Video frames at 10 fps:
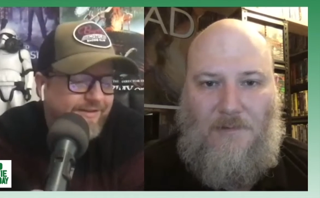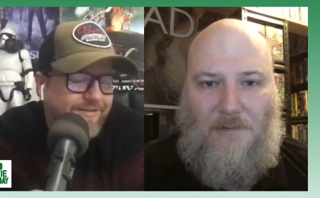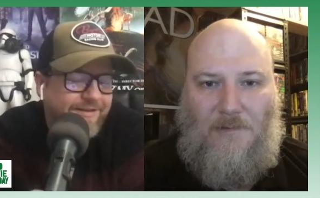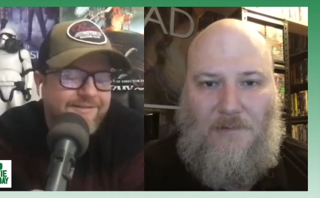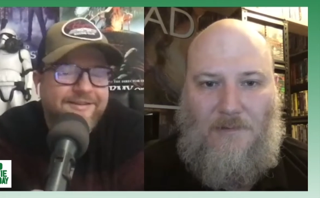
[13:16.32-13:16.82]

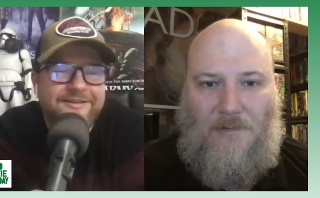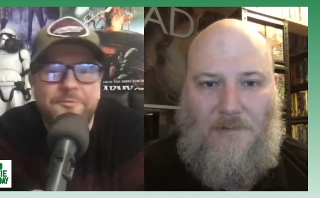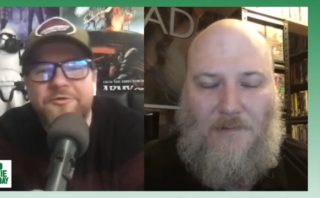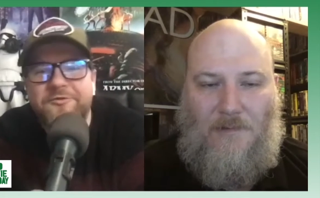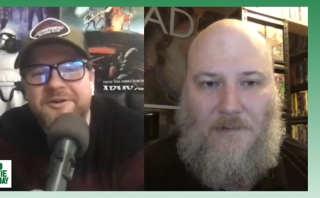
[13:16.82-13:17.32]
Speaker 1: easily
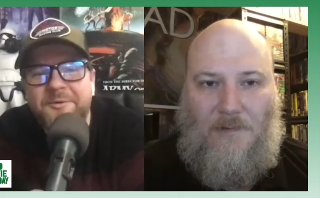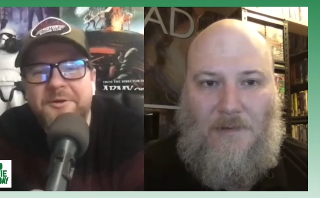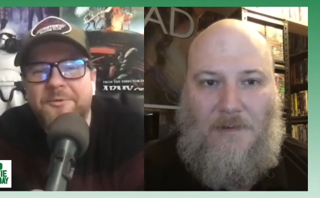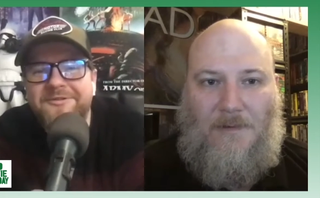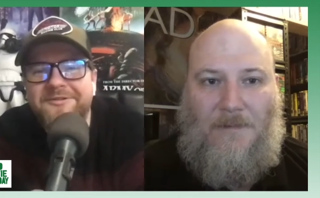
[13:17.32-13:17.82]
accessible for anyone that
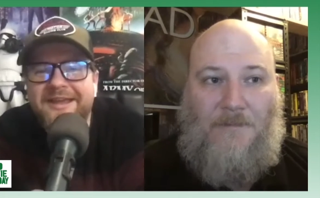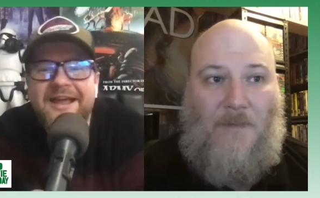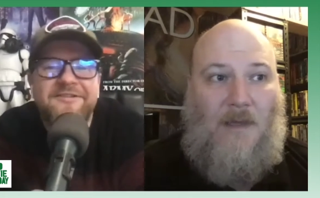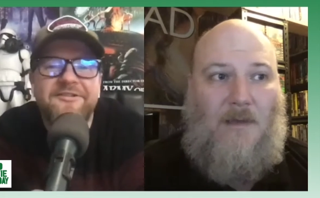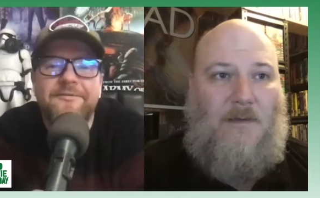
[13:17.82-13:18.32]
wants to
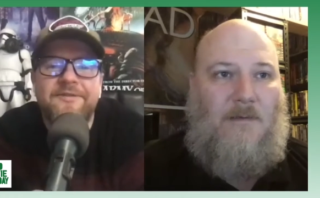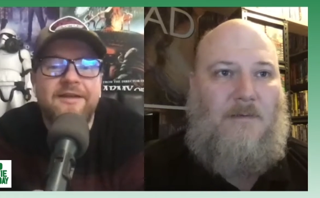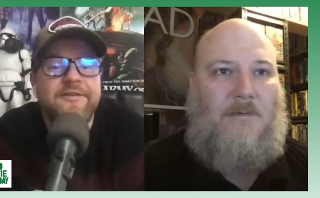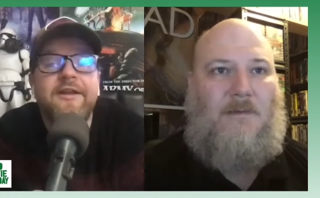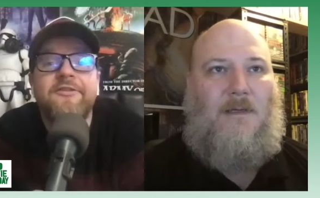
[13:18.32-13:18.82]
catch it
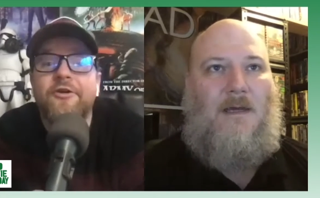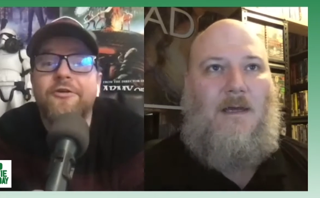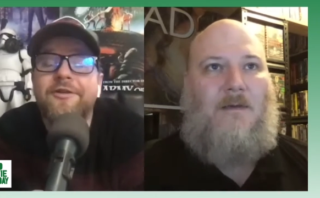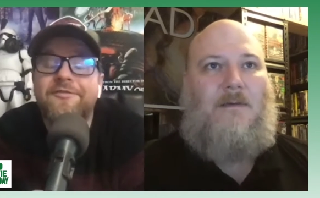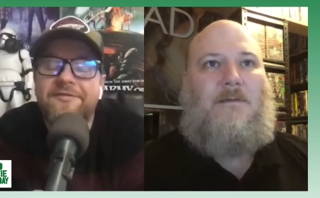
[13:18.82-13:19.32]
themselves. And it's
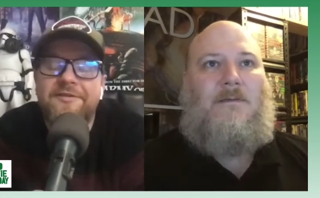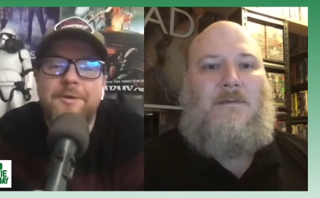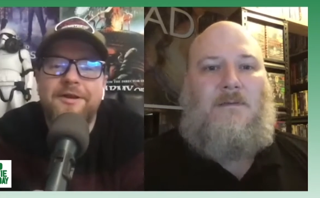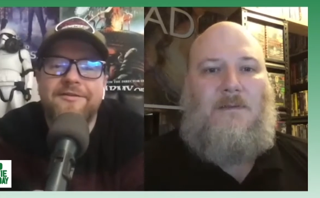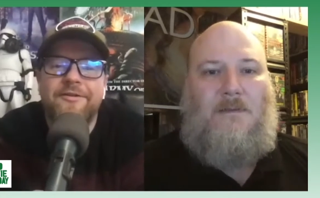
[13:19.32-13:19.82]
only fifty
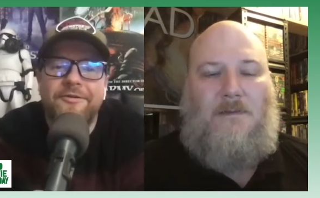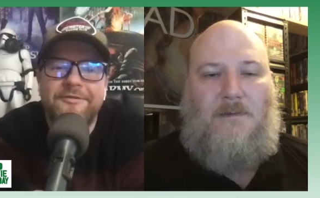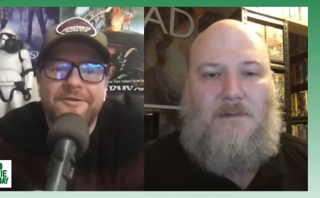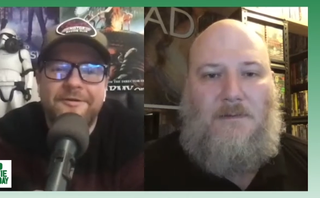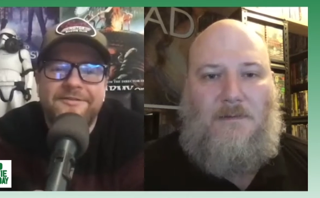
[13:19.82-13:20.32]
minutes long,
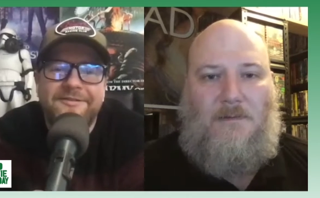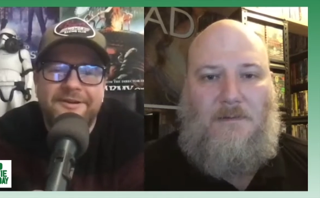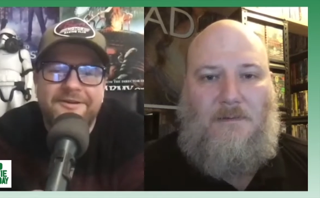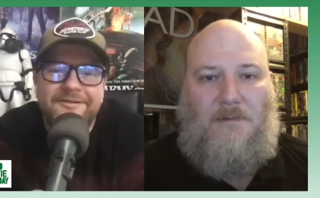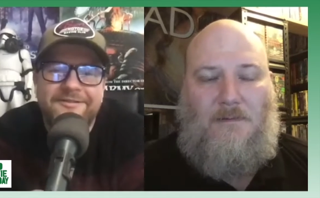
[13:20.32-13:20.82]
so it's you
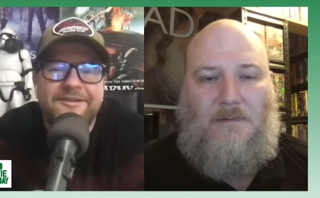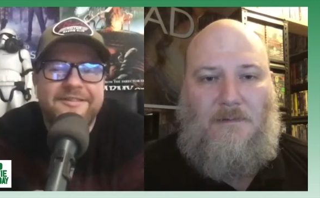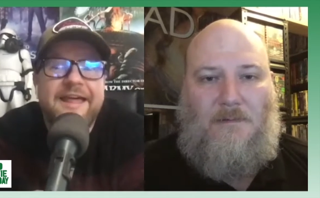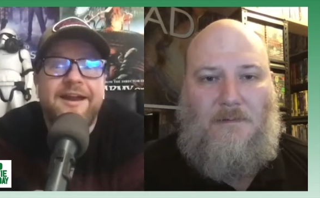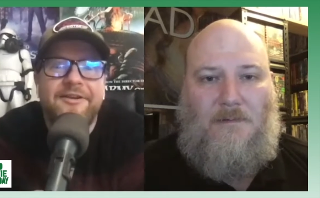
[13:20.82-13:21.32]
know it's not
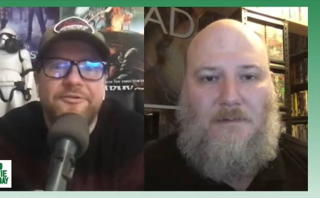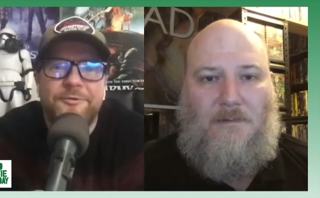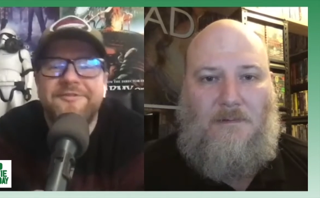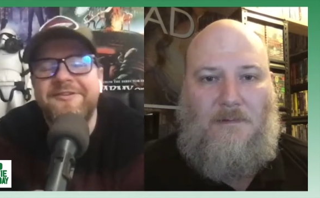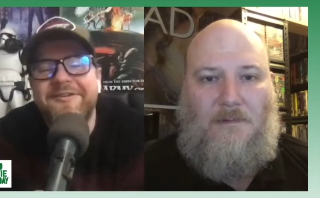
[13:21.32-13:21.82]
that
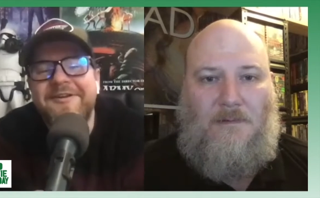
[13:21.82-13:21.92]
arduous.